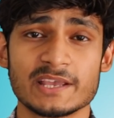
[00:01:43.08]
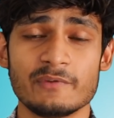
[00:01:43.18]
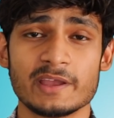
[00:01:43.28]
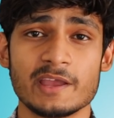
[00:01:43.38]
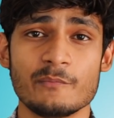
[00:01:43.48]

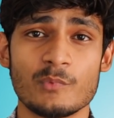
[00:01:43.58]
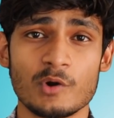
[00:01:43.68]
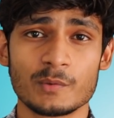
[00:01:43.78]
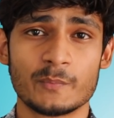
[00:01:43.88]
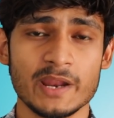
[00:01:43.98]
giving him
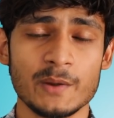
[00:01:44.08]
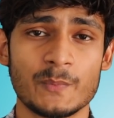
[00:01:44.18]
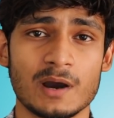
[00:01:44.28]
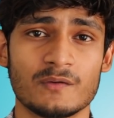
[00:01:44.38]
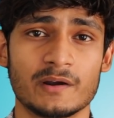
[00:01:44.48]
more
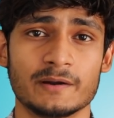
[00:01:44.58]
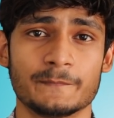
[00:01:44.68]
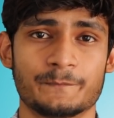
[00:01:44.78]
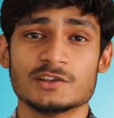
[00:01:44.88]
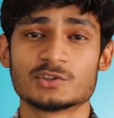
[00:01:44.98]
brain power.
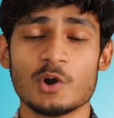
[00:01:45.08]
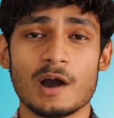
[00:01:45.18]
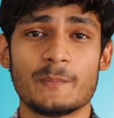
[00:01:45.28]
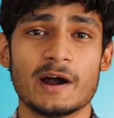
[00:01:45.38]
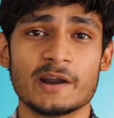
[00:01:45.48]

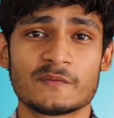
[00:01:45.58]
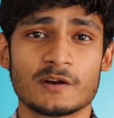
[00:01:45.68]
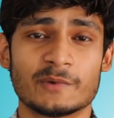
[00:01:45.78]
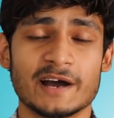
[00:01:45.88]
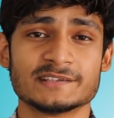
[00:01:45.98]
So apart
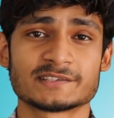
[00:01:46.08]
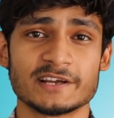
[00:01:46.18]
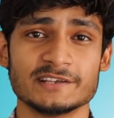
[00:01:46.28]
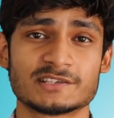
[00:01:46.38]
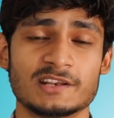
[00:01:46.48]
from
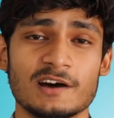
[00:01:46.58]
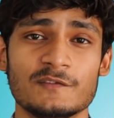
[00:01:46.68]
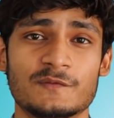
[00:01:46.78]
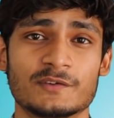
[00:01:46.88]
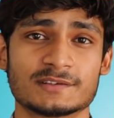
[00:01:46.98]
Einstein's
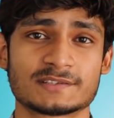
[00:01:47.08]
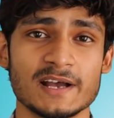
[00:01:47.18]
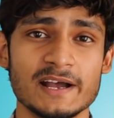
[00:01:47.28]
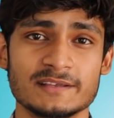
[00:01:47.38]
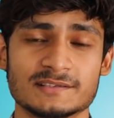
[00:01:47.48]
love for
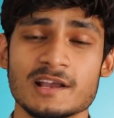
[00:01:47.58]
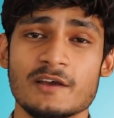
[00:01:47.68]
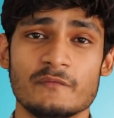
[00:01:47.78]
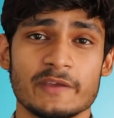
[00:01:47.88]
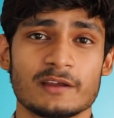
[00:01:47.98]
science,
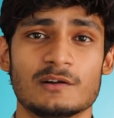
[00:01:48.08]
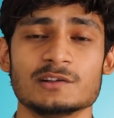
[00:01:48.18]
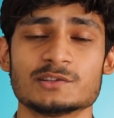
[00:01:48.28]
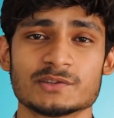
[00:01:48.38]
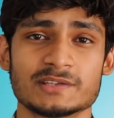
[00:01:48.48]
we can
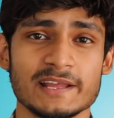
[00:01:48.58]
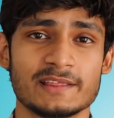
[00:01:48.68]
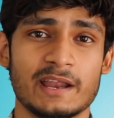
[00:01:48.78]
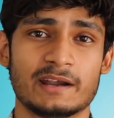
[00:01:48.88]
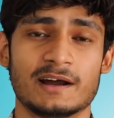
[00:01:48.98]
also say
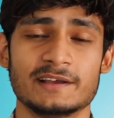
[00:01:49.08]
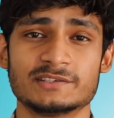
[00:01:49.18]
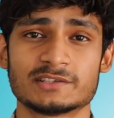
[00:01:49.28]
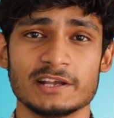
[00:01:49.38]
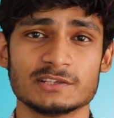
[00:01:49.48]
that
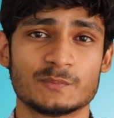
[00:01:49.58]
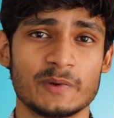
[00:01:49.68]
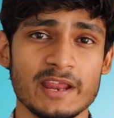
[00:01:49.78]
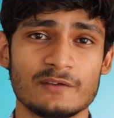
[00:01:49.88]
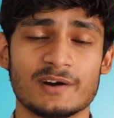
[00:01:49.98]
Einstein's
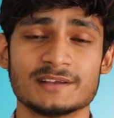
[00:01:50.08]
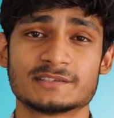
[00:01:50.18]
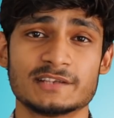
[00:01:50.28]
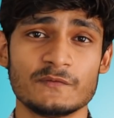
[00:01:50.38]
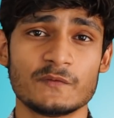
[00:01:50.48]
brain
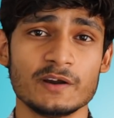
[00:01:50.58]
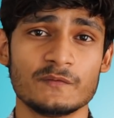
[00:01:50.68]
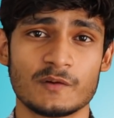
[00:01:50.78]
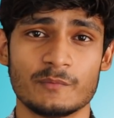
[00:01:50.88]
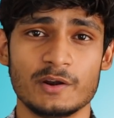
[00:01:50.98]
was
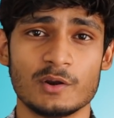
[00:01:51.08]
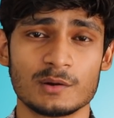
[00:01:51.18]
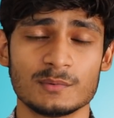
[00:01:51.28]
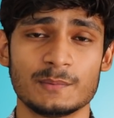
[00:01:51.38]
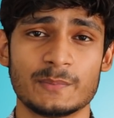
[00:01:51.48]
different from a
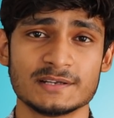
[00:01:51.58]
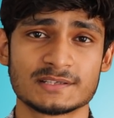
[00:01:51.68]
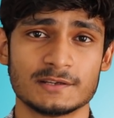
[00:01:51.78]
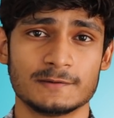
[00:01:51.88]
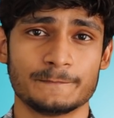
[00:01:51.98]
normal
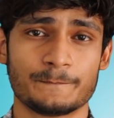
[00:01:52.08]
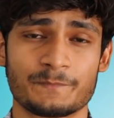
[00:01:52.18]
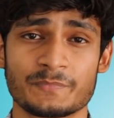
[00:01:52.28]
person.